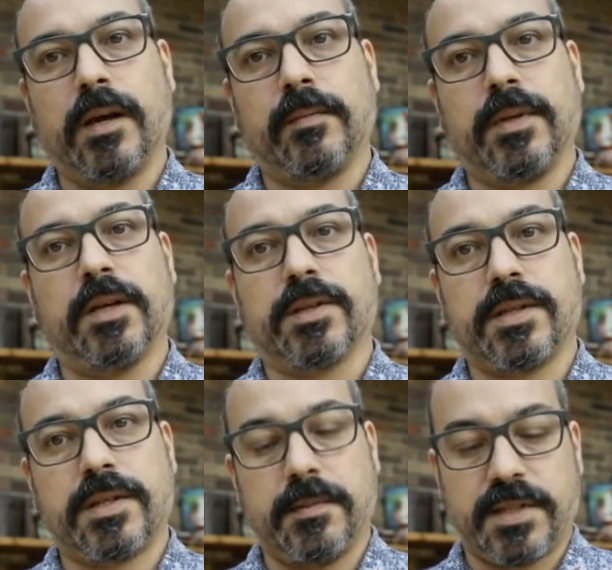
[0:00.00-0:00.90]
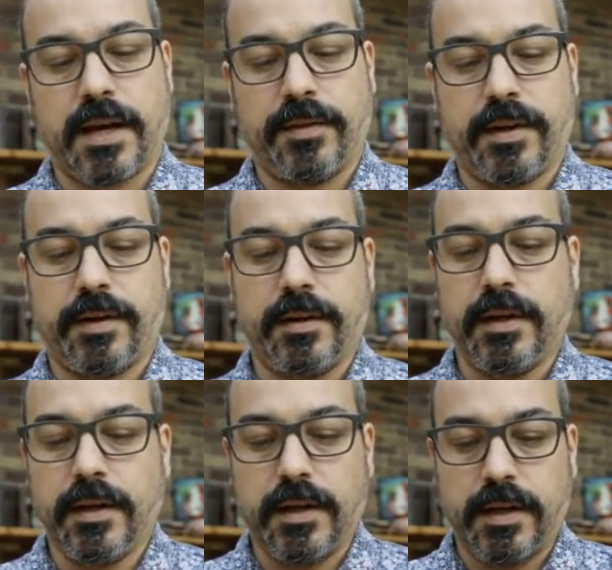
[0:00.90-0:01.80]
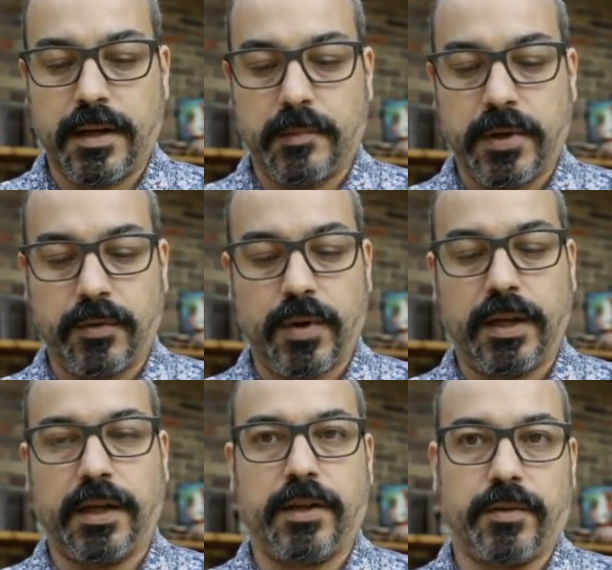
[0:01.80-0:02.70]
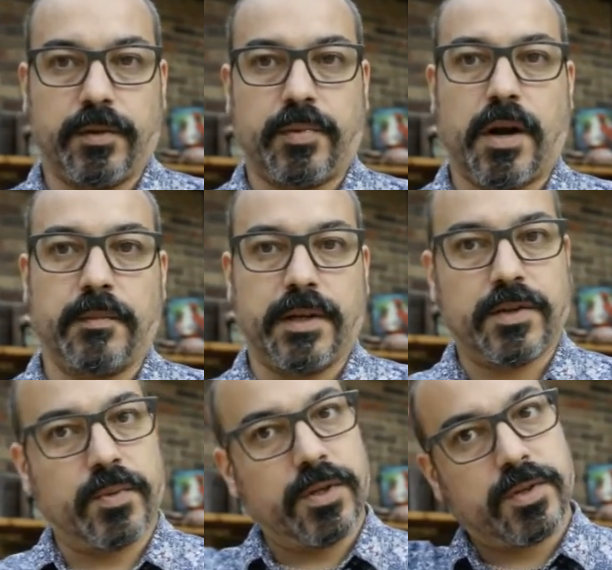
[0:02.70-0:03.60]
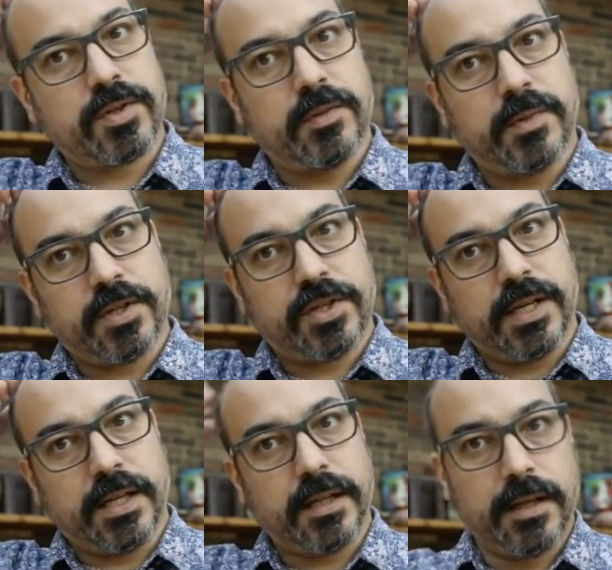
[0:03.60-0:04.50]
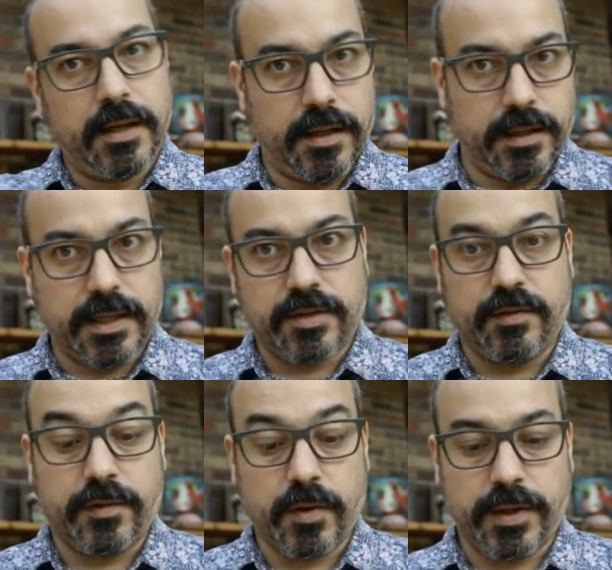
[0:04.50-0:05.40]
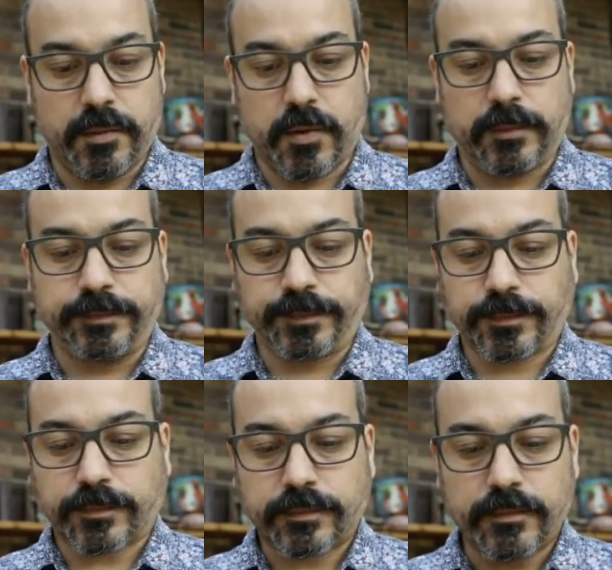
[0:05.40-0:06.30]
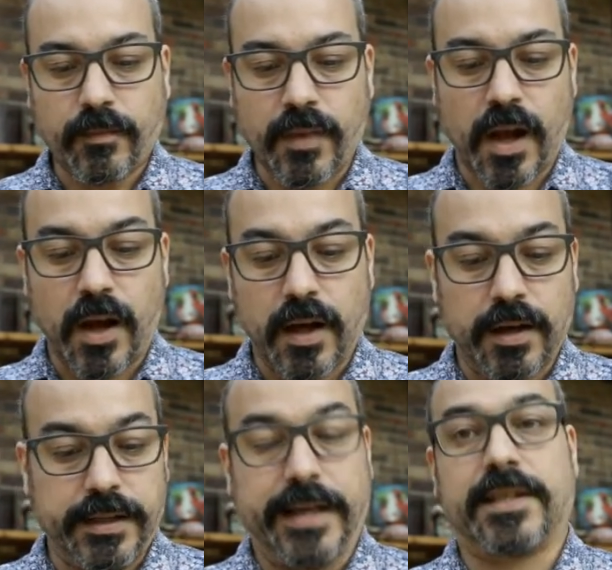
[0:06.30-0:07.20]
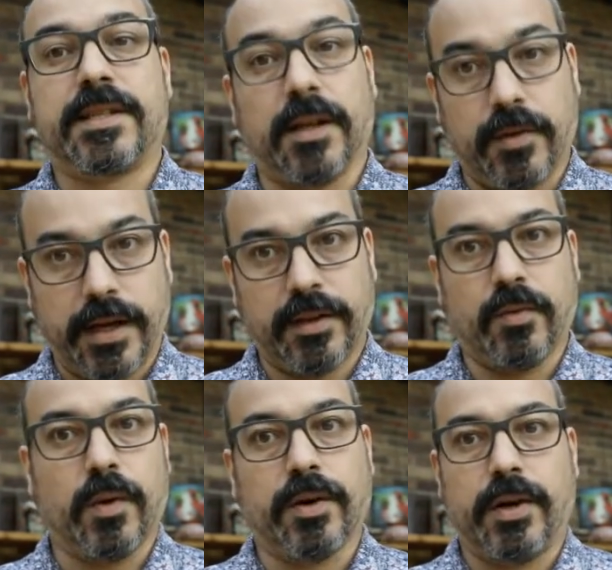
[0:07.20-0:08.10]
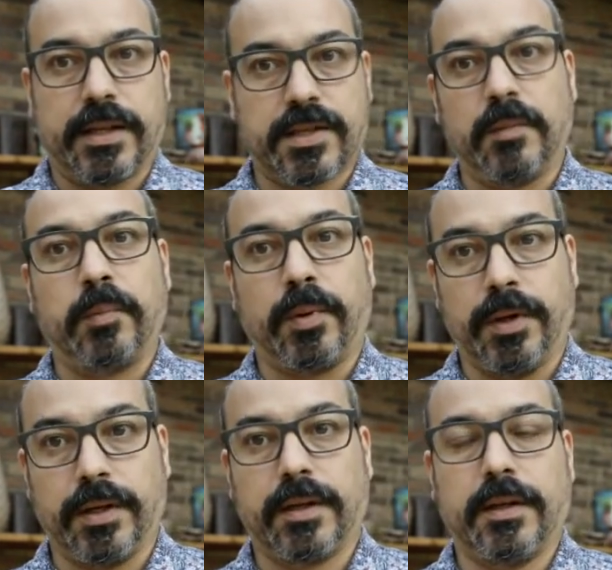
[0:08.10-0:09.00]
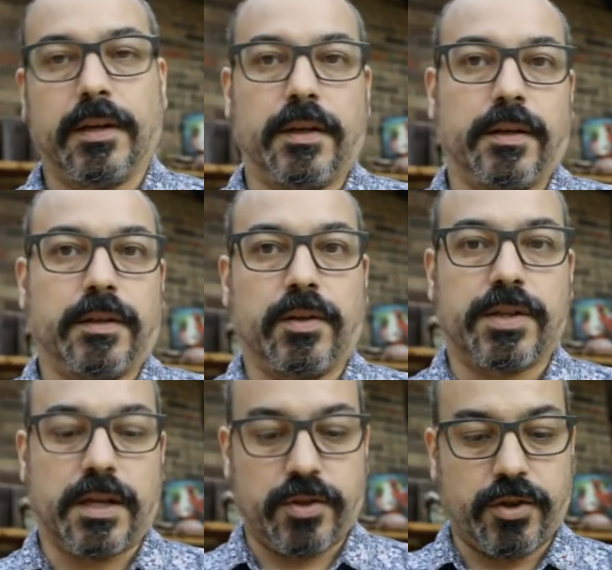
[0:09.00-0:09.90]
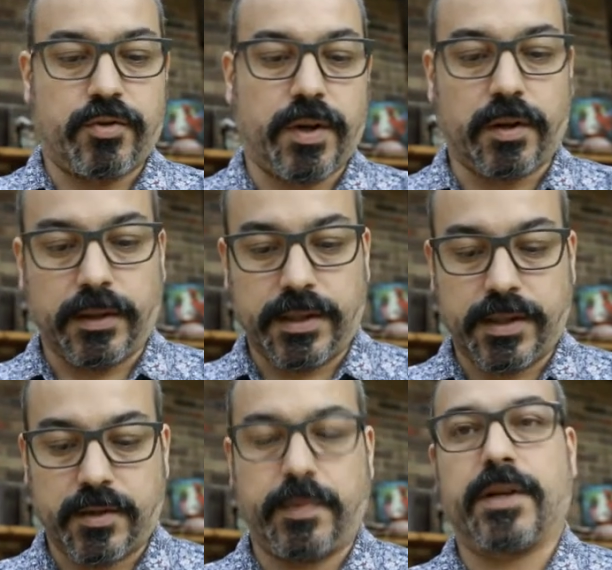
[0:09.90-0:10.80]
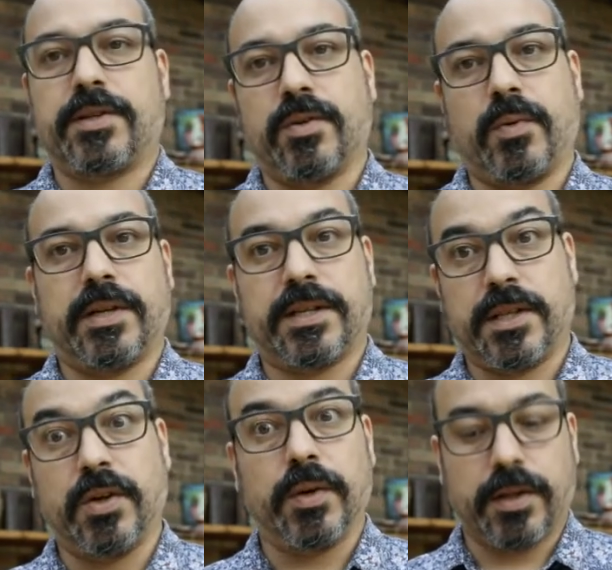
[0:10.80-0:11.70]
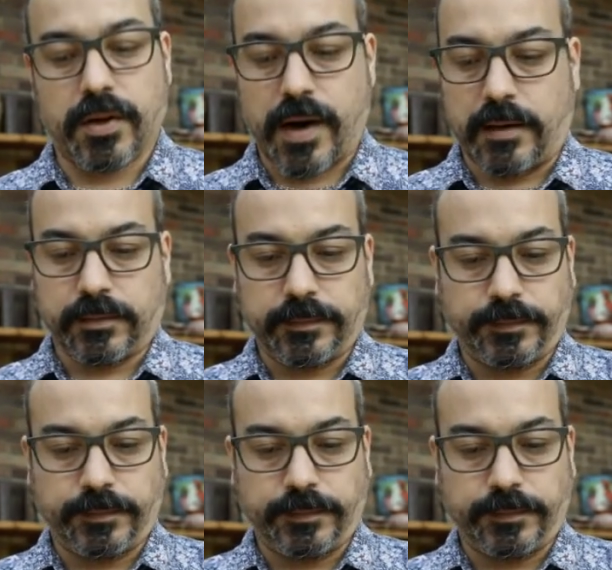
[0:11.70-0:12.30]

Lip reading: ecosystems down there, but really, you know, the problem is we use so much that it doesn't flow anymore. Yet still, right, the water at some point goes down to a trickle and disappears. So where does it go in the ground?